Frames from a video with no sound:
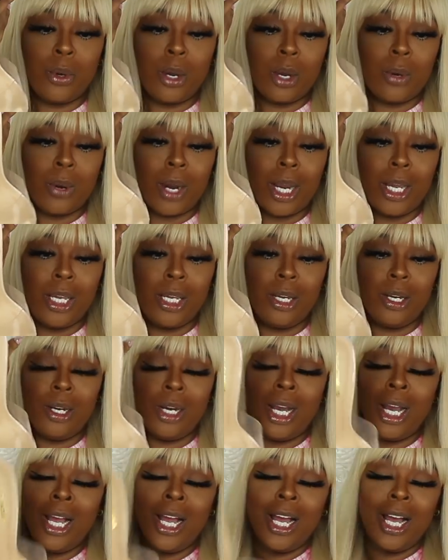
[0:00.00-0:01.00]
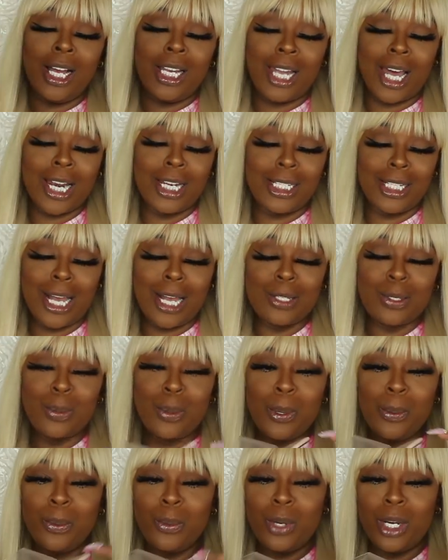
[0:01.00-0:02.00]
part right here a lot of times when
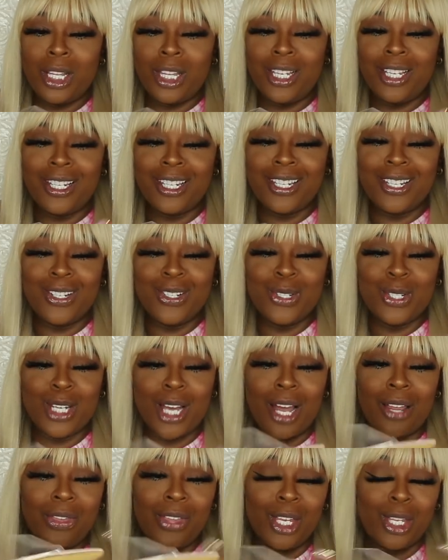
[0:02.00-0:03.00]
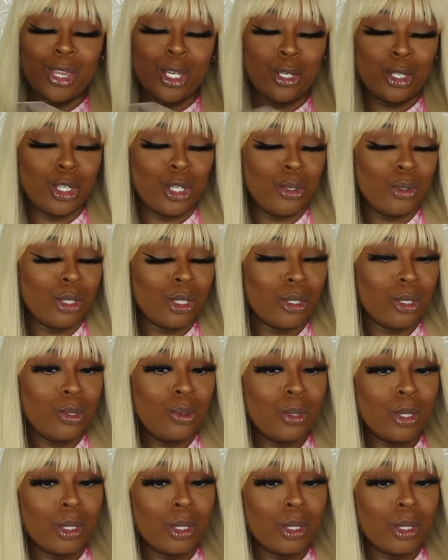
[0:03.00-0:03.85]
people wear these shoes y'all think their shoes are too